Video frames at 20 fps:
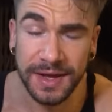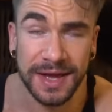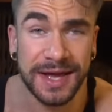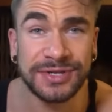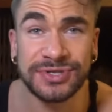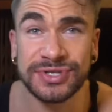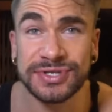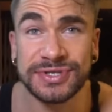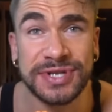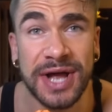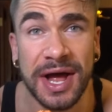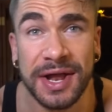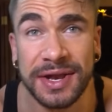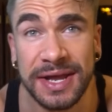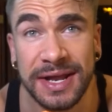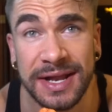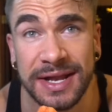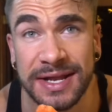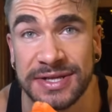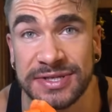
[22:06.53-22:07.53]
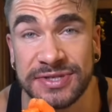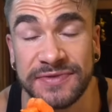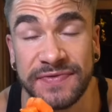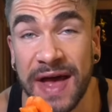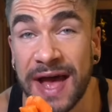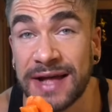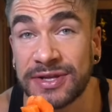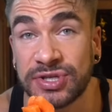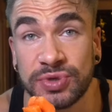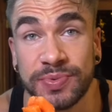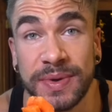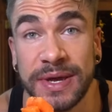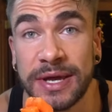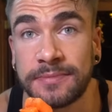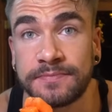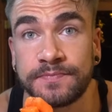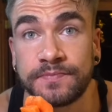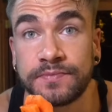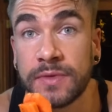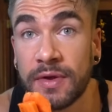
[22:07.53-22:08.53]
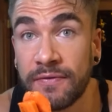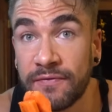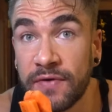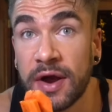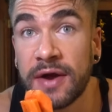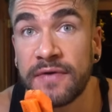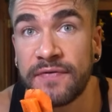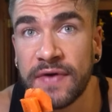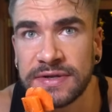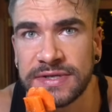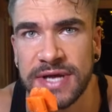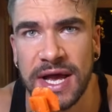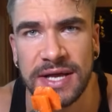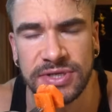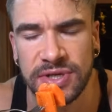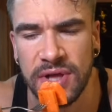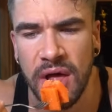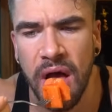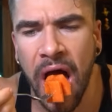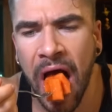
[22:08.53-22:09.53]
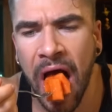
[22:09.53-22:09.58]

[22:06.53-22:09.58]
It's just not needed. It's that sweet. Very fantastic.